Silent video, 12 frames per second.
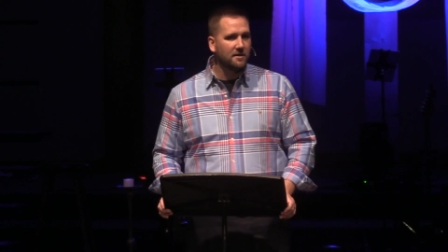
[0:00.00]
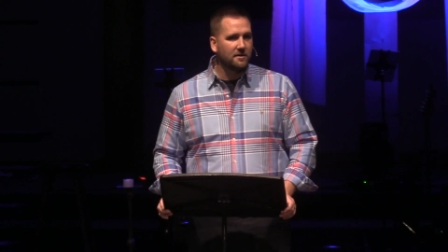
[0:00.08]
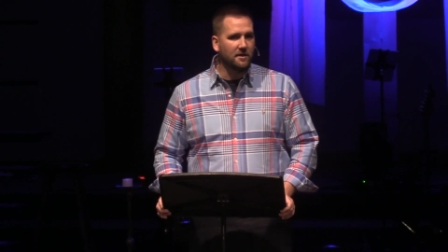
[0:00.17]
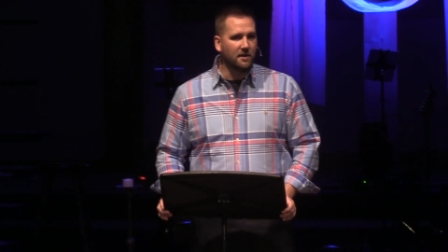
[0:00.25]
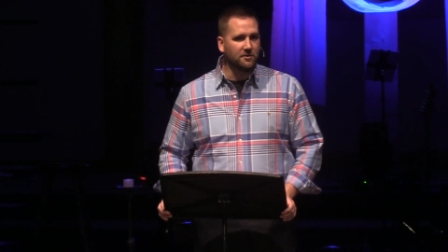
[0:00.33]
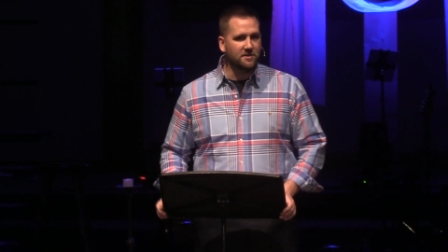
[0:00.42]

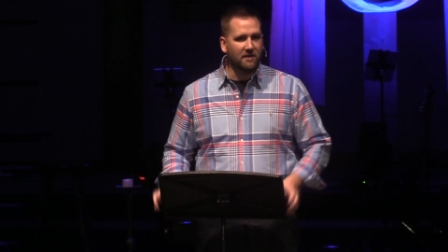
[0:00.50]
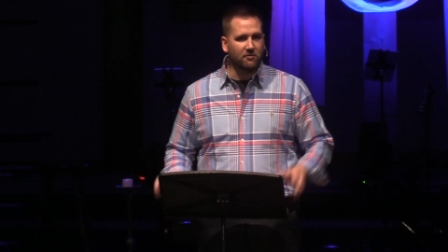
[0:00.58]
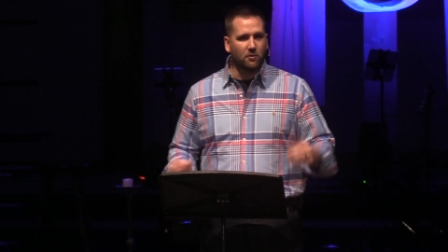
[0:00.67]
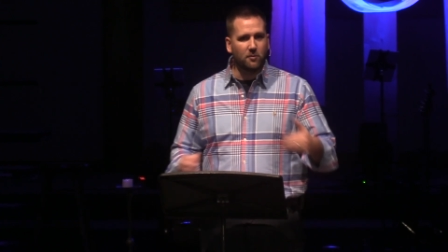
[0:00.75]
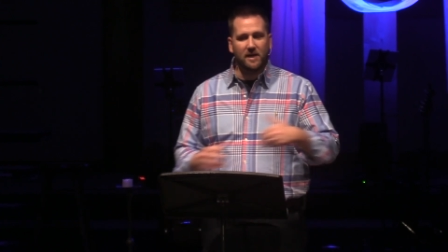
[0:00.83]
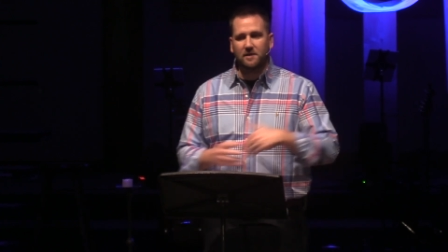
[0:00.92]
you know,
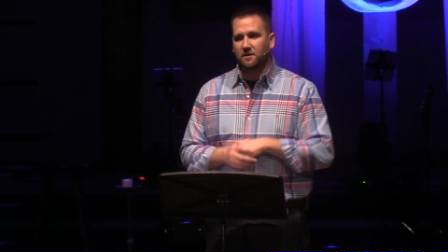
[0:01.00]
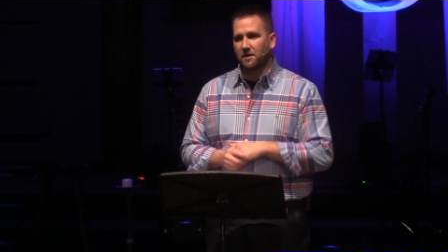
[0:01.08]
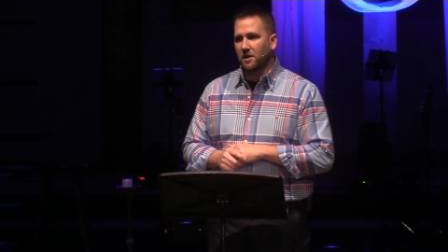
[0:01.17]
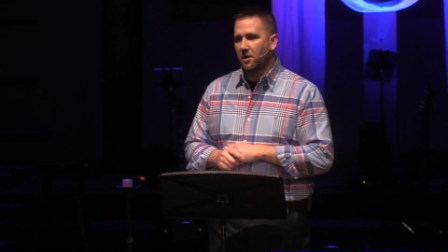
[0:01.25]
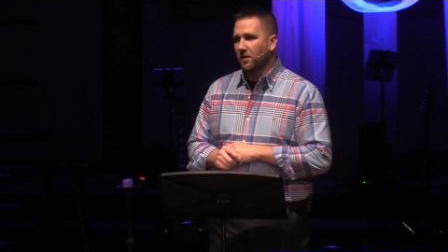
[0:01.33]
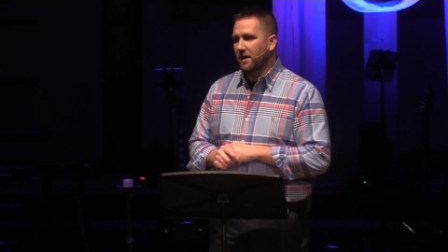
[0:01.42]
several weeks
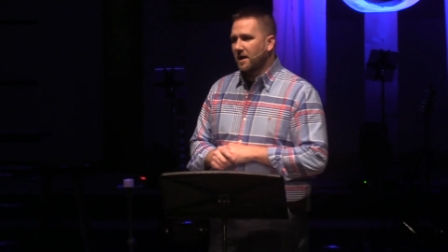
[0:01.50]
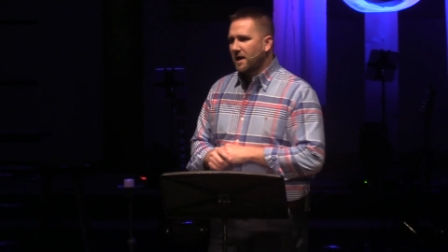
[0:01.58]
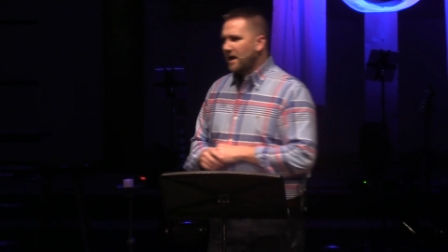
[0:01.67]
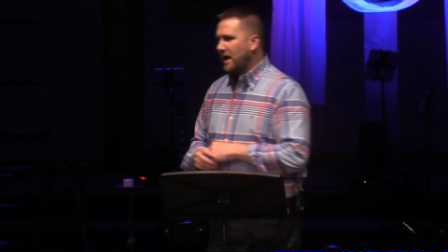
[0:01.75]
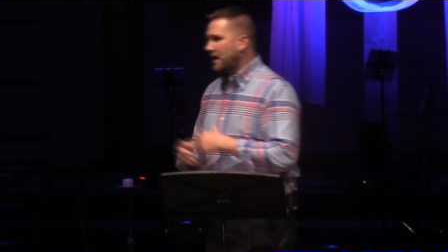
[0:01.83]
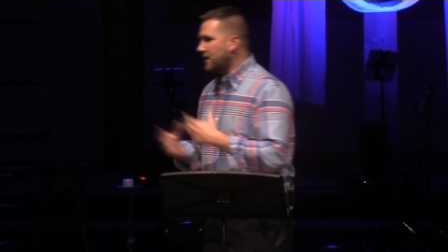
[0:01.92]
ago, and,
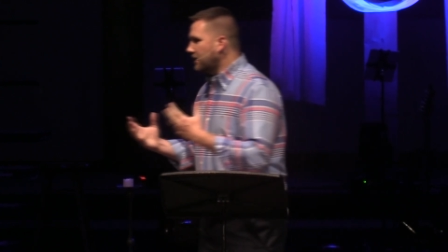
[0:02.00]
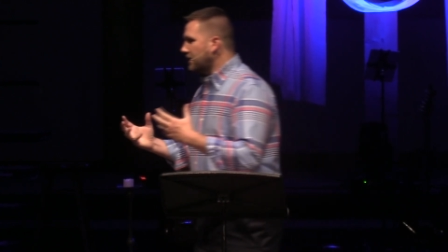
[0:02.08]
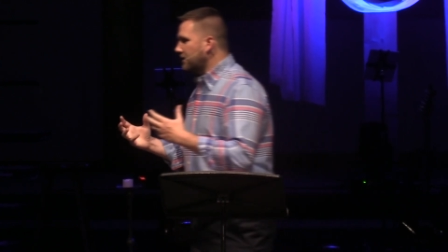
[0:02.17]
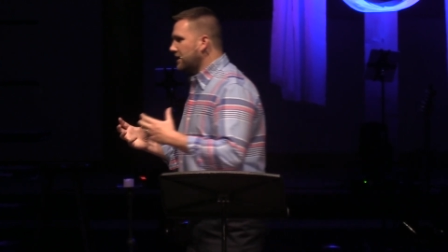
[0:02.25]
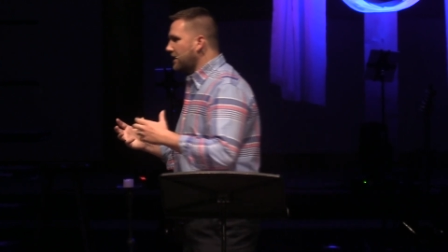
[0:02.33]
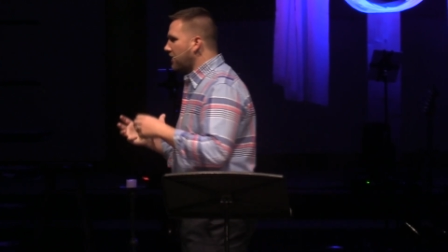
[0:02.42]
and
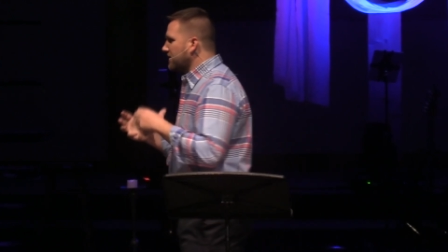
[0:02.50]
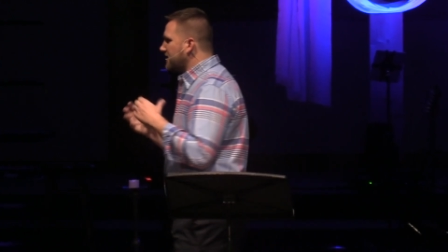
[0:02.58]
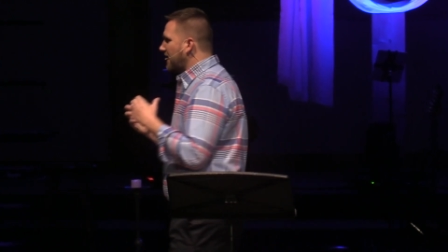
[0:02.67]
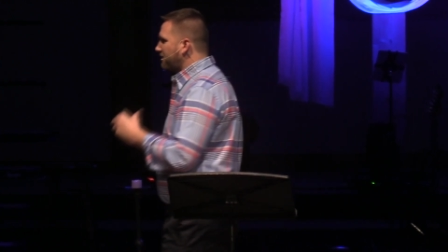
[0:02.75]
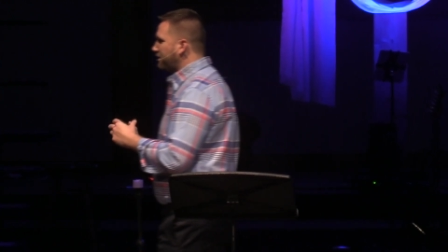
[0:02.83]
you know, it's that